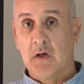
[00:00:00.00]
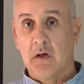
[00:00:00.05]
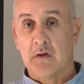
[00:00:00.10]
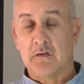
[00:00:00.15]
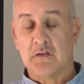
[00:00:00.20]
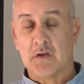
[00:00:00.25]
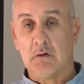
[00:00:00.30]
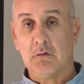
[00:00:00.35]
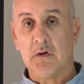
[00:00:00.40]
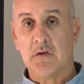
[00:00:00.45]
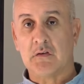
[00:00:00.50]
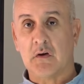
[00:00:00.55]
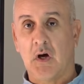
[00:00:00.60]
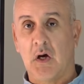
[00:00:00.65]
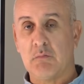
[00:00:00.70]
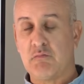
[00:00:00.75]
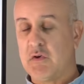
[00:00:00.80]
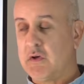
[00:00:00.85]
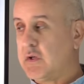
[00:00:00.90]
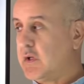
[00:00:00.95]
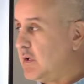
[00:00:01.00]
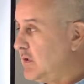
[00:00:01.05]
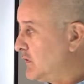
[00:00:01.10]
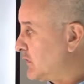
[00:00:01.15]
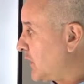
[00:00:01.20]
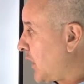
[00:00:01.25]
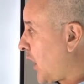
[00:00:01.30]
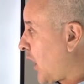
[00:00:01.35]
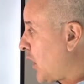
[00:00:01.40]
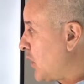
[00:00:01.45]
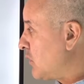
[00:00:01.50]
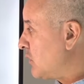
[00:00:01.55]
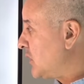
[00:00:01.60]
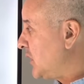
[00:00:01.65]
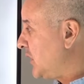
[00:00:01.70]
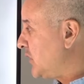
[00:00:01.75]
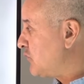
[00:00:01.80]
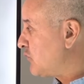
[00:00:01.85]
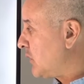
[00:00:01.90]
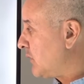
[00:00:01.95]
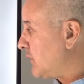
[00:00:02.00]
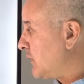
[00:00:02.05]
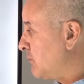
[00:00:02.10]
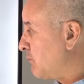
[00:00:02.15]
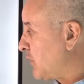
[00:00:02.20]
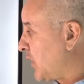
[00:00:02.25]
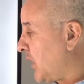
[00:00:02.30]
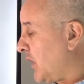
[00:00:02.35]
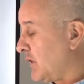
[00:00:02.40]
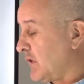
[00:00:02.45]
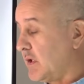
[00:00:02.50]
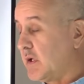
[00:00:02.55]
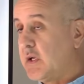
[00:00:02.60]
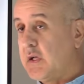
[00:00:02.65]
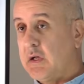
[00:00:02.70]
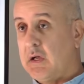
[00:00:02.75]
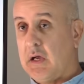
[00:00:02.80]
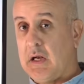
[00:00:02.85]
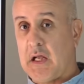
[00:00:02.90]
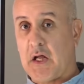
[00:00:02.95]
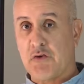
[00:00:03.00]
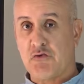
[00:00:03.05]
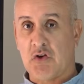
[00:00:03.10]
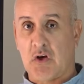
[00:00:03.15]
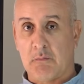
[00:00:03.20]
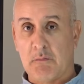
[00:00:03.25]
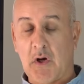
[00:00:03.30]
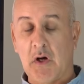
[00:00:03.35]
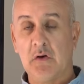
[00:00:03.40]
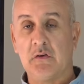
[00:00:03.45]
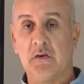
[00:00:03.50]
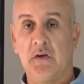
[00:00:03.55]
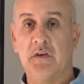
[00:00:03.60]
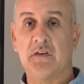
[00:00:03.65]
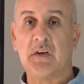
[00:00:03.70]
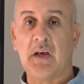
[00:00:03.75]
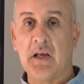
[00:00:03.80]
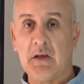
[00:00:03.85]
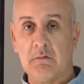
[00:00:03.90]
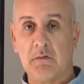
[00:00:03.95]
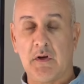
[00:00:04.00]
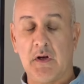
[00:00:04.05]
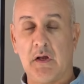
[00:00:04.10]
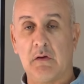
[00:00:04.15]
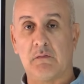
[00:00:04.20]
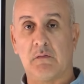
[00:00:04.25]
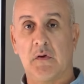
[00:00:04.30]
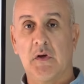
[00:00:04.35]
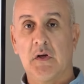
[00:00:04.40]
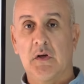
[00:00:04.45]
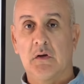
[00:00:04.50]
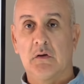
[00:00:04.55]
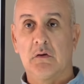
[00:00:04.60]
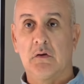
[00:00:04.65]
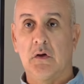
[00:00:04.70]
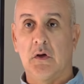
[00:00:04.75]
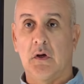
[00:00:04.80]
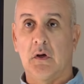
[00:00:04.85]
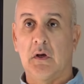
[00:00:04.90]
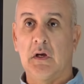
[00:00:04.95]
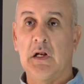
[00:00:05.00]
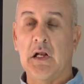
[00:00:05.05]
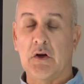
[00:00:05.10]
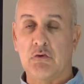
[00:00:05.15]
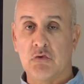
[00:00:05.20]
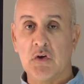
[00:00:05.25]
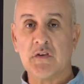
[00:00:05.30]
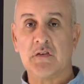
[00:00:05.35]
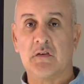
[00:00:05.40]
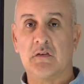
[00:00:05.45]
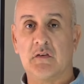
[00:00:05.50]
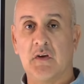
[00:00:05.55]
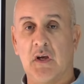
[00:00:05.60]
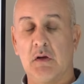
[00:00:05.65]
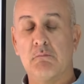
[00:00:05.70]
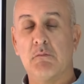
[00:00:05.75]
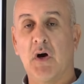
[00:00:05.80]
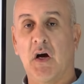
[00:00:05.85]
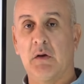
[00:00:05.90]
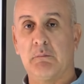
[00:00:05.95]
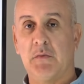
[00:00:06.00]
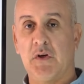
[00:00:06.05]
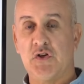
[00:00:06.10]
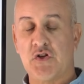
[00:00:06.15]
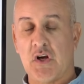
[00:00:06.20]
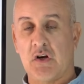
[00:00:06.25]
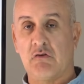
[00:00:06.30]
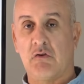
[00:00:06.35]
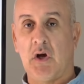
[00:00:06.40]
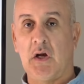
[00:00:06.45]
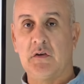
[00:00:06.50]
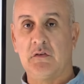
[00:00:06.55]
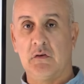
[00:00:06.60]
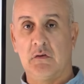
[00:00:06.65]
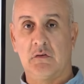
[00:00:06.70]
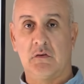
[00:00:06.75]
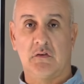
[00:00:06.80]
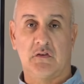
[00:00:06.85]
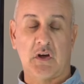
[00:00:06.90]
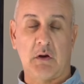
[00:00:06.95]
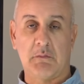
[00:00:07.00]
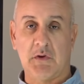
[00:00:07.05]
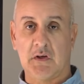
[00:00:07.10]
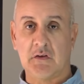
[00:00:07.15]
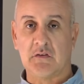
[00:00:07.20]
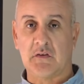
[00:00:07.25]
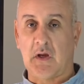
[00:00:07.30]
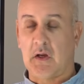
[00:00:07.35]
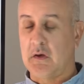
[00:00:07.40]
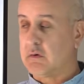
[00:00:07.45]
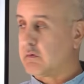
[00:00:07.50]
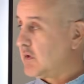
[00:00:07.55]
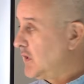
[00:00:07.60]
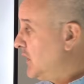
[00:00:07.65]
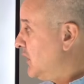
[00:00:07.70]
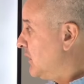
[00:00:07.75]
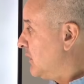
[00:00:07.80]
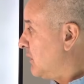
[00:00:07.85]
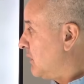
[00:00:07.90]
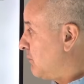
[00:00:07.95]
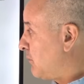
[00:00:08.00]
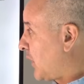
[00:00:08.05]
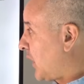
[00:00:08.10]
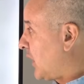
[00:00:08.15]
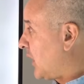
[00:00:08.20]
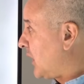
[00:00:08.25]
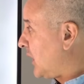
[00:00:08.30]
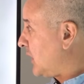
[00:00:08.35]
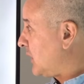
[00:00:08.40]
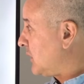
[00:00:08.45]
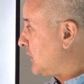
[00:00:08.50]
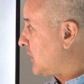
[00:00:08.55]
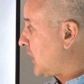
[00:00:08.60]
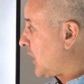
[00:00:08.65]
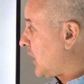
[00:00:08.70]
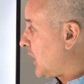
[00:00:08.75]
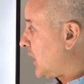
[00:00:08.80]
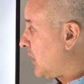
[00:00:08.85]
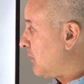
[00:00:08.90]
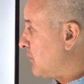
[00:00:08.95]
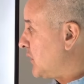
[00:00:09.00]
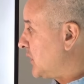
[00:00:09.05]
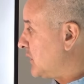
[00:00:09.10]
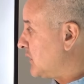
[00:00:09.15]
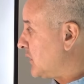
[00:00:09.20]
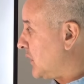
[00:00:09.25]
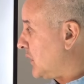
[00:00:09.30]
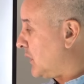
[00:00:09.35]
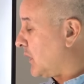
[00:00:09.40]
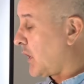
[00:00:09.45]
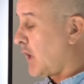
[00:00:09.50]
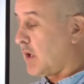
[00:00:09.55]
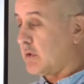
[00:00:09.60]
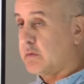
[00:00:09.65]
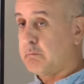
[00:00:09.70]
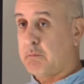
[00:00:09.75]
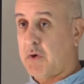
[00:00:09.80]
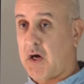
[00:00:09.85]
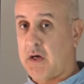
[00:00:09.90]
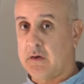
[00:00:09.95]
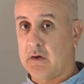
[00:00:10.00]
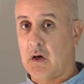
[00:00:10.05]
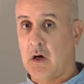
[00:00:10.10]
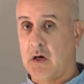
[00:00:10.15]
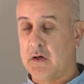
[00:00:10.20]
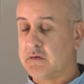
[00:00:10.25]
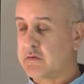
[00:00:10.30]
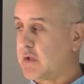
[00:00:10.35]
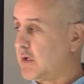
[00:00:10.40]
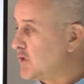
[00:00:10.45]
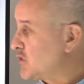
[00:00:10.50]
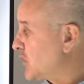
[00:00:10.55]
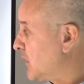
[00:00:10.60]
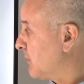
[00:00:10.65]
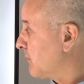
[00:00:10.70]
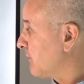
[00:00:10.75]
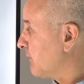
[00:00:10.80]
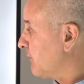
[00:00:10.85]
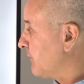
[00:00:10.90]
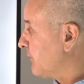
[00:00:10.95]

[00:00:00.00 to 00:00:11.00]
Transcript: A series hybrid is only driven by the electric motors, even if the electricity might be generated to some extent by the ICE engine.